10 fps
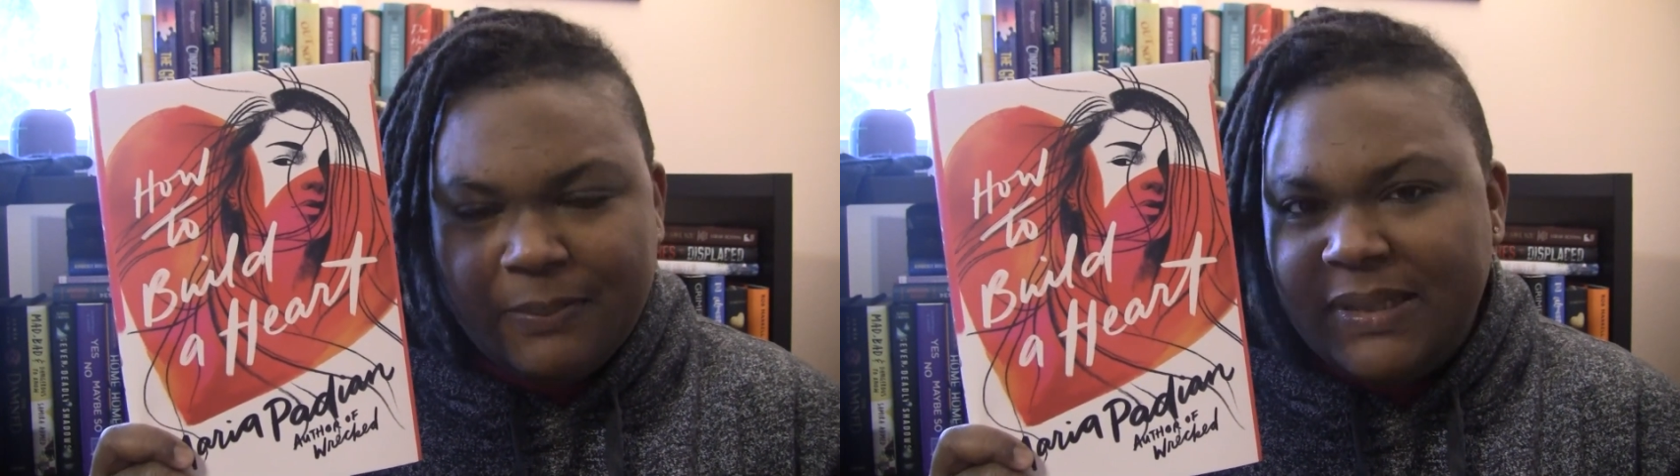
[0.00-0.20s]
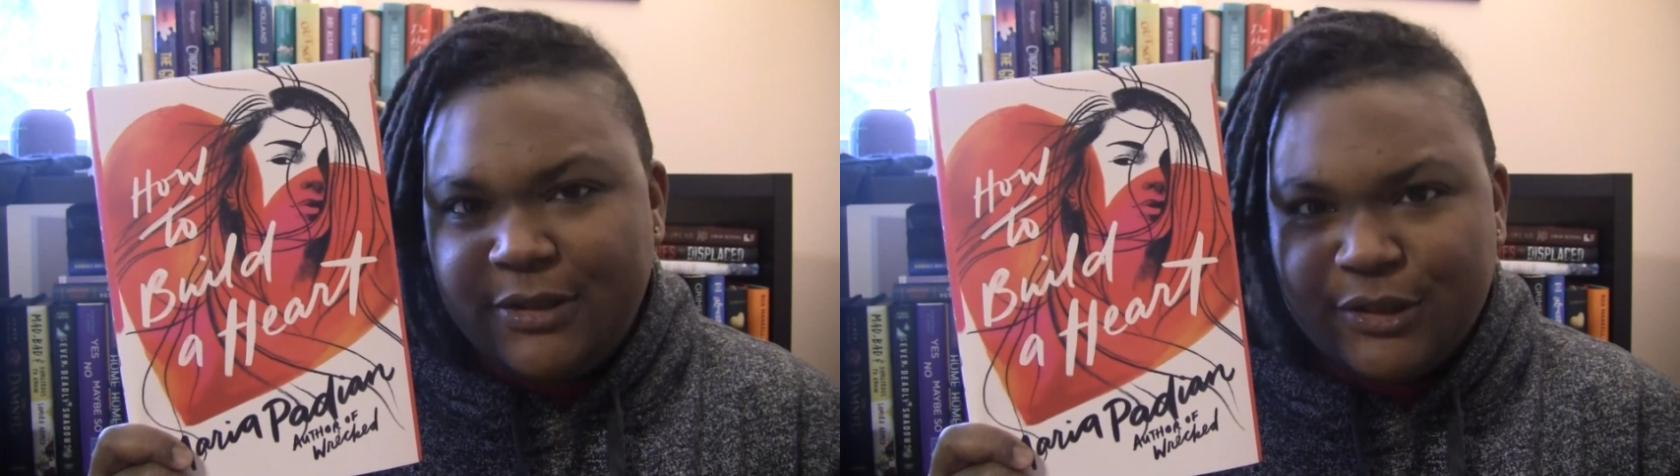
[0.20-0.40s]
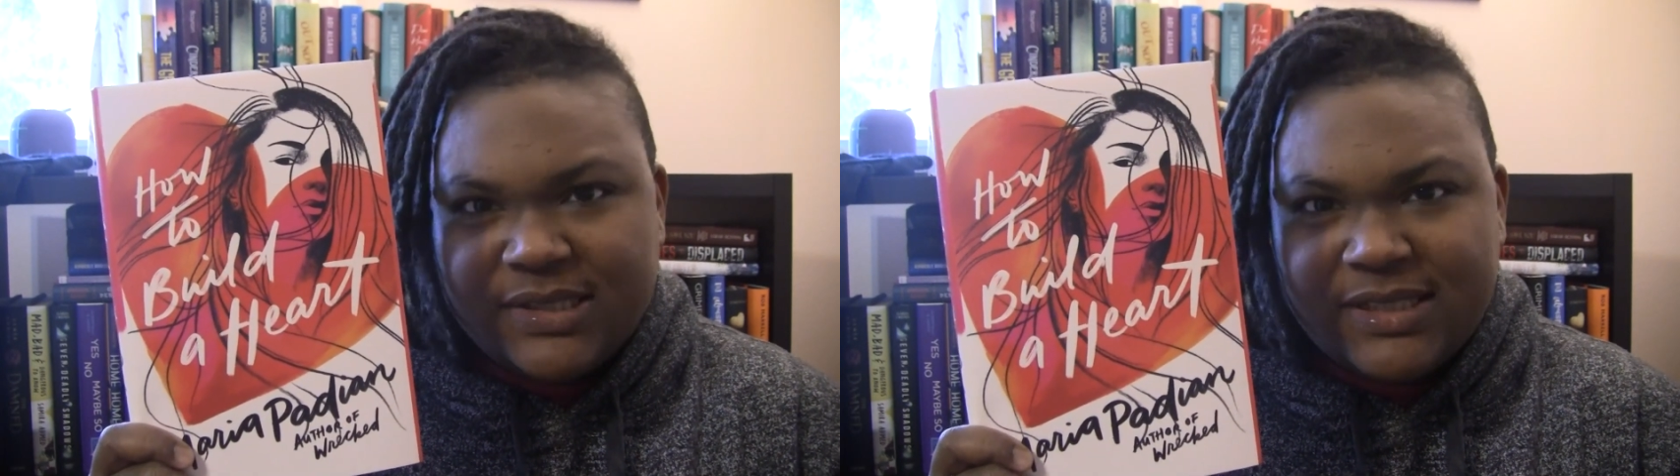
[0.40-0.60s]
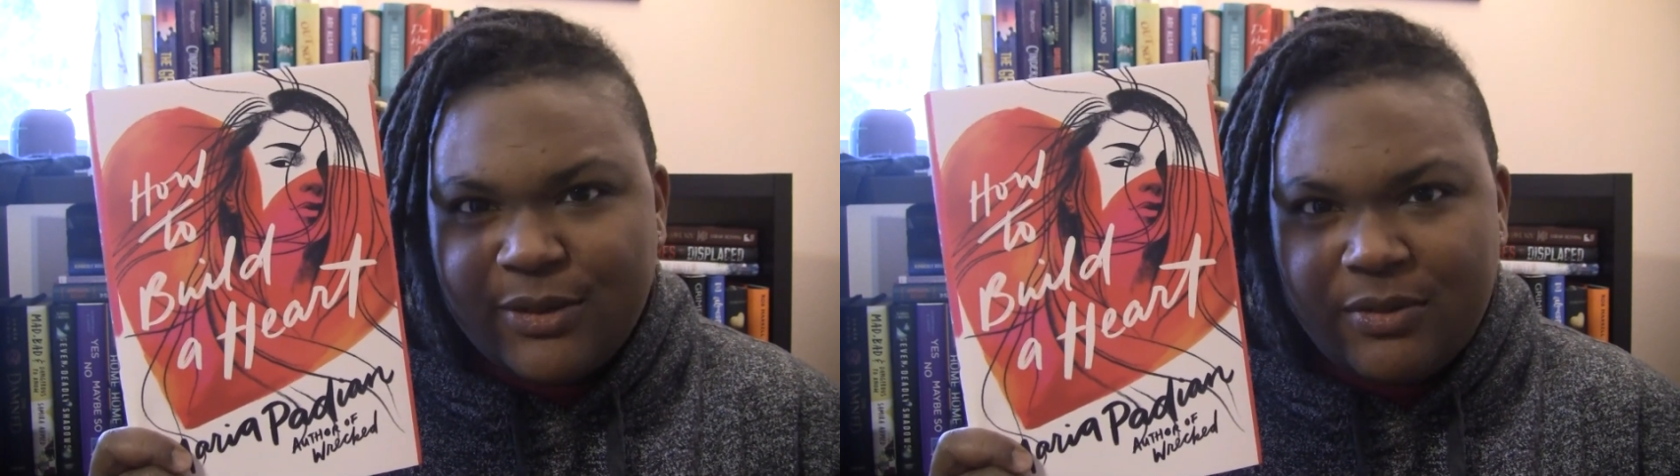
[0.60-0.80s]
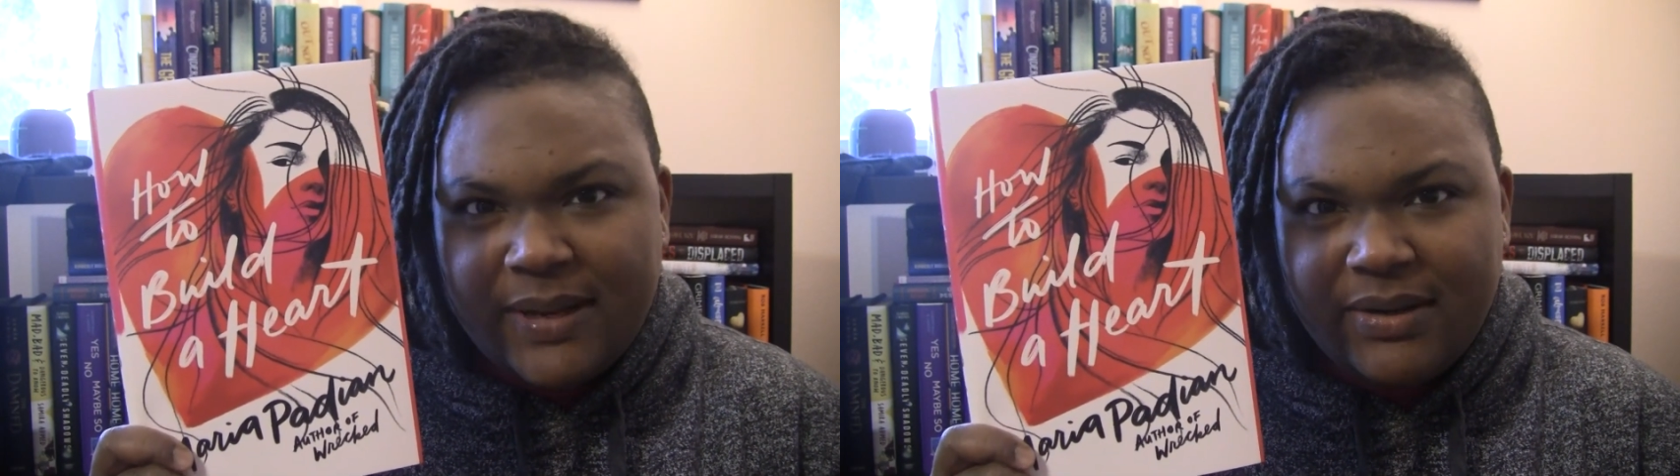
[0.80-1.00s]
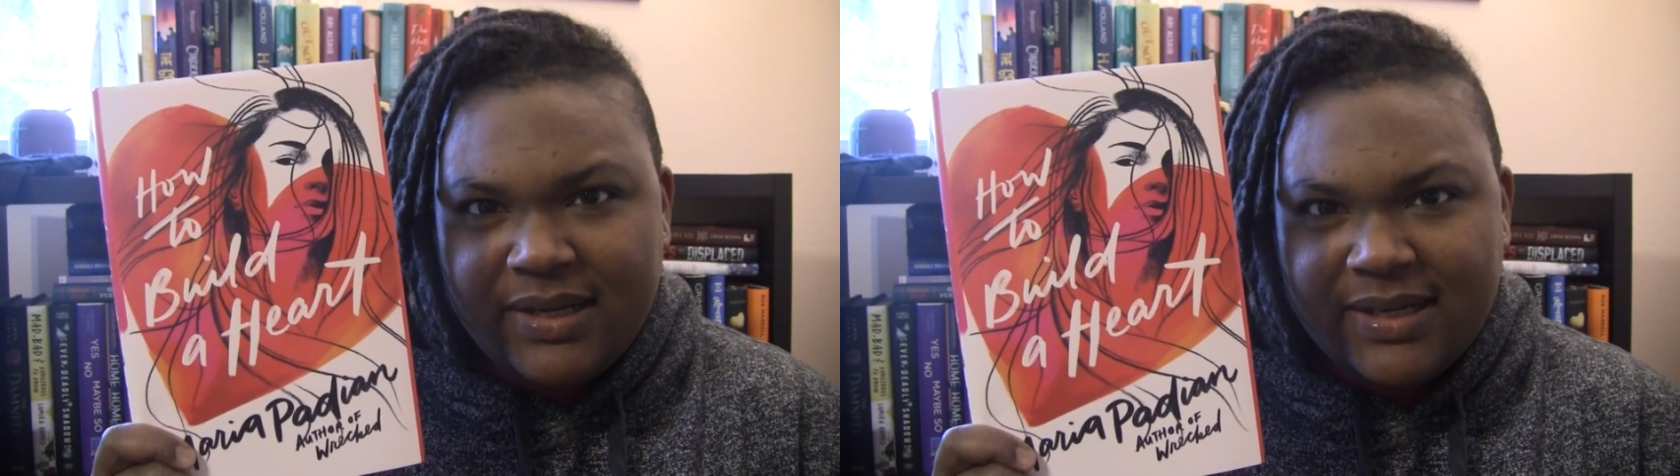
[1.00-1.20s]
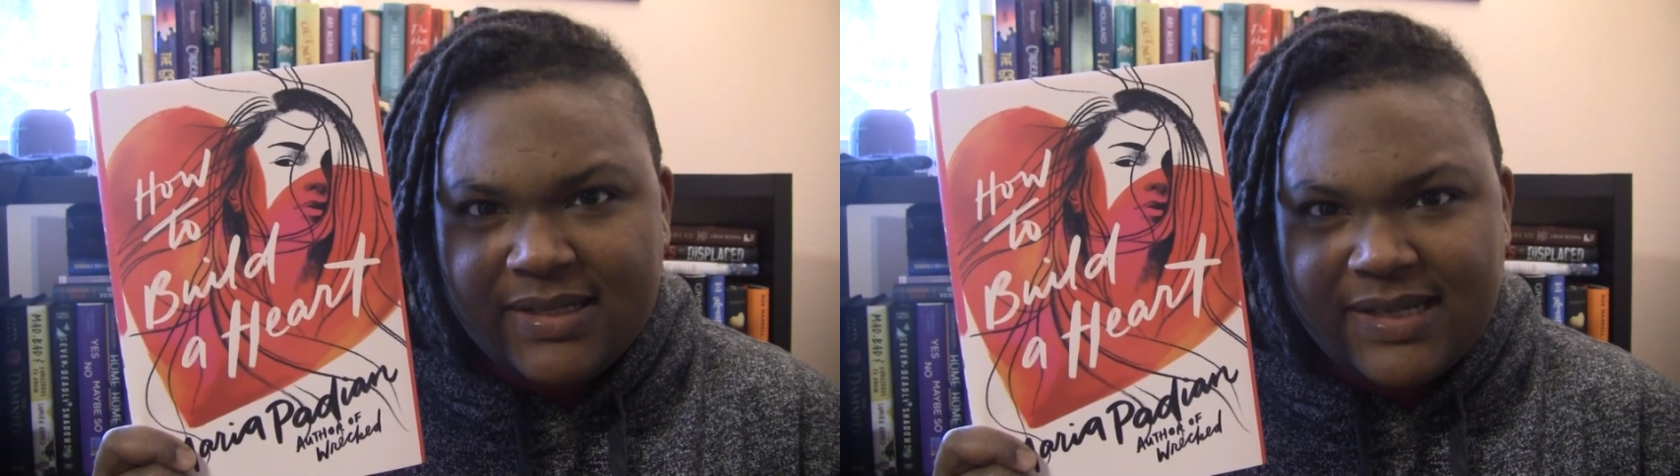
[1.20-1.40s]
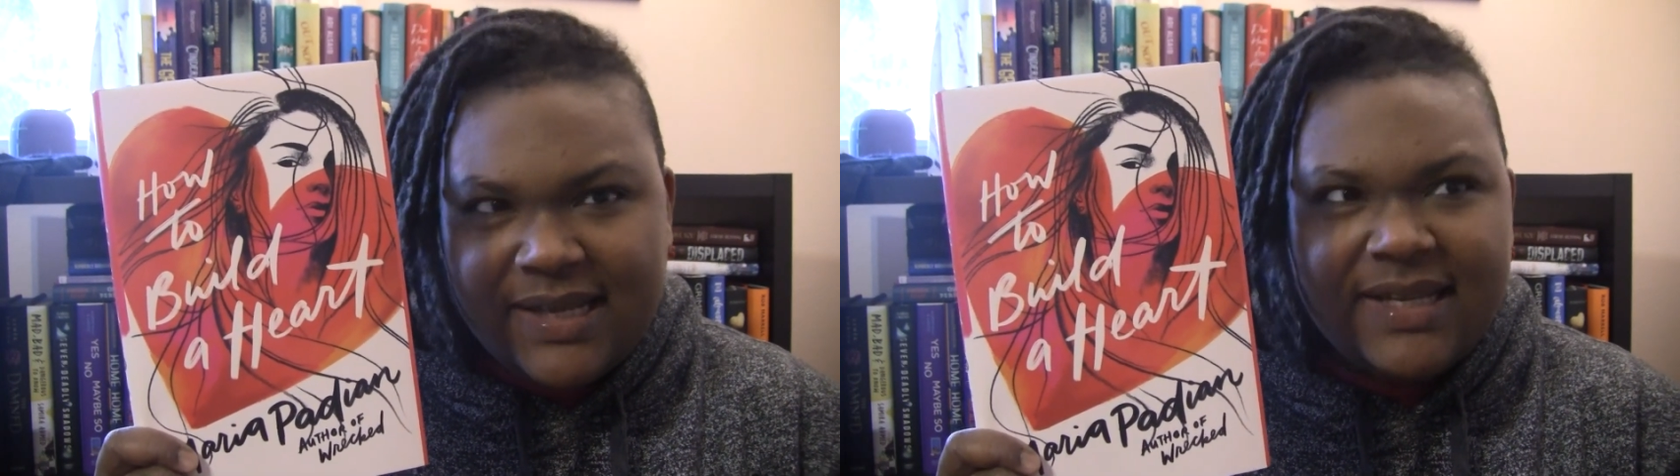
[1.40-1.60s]
peers to know about
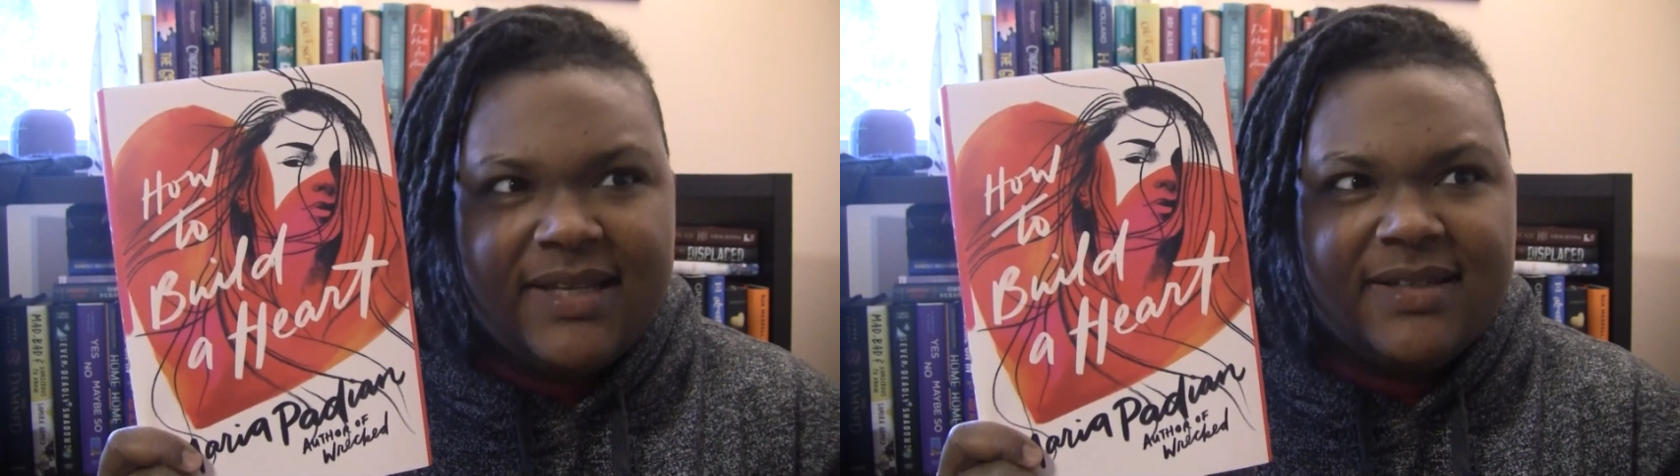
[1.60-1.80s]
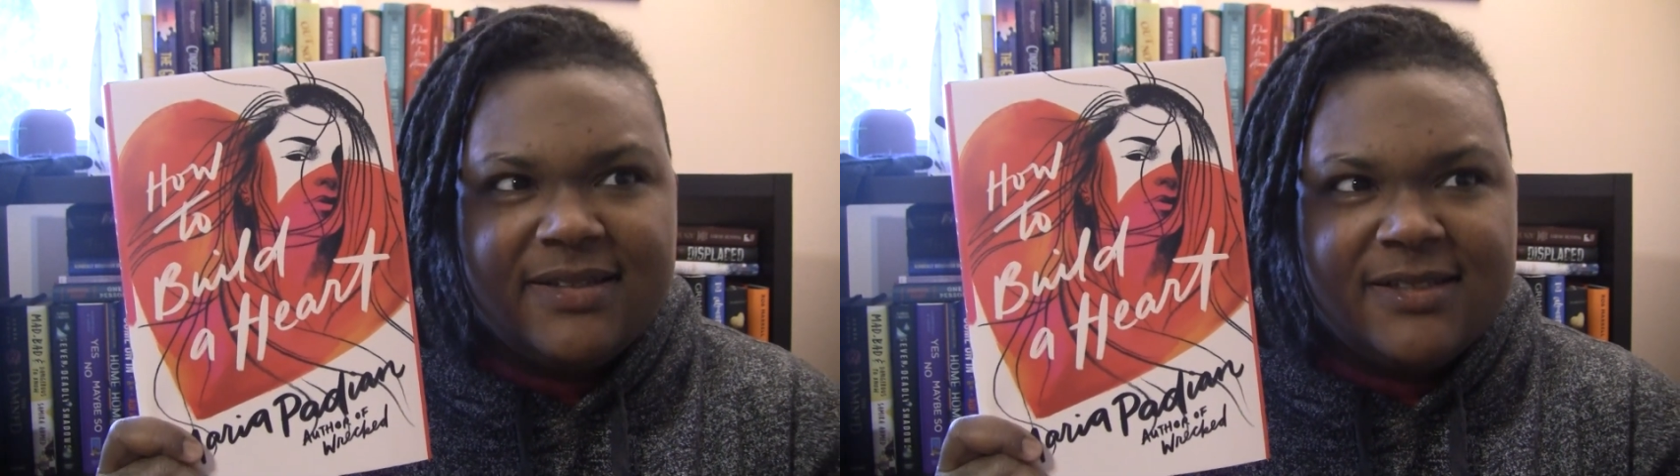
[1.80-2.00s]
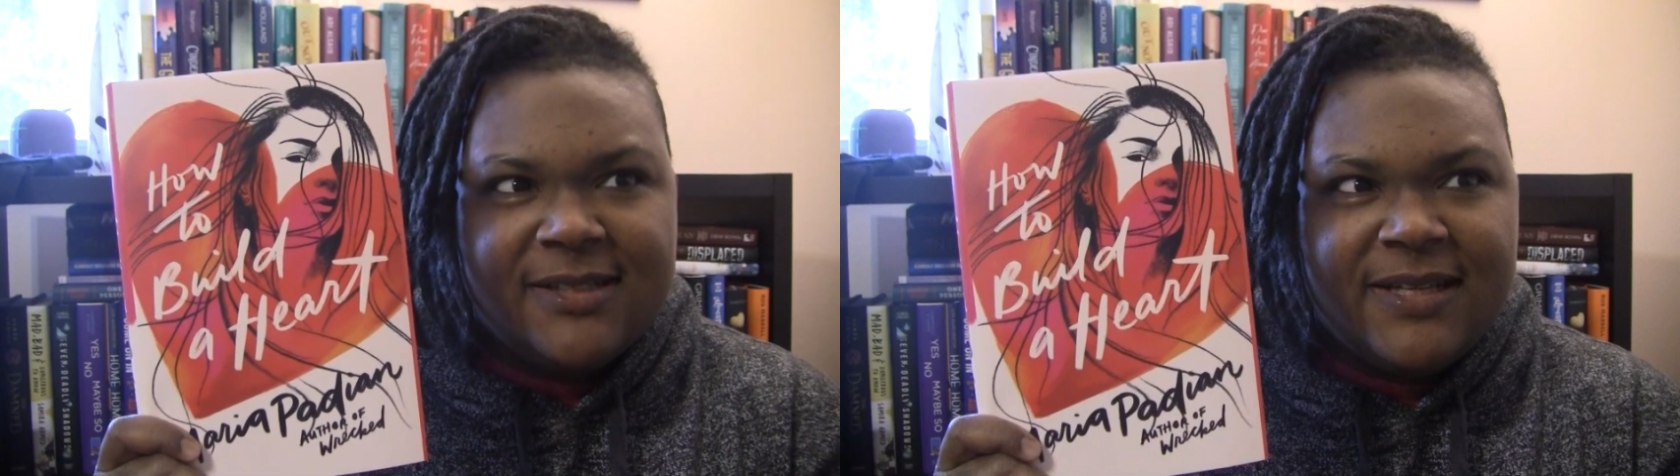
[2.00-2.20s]
it, and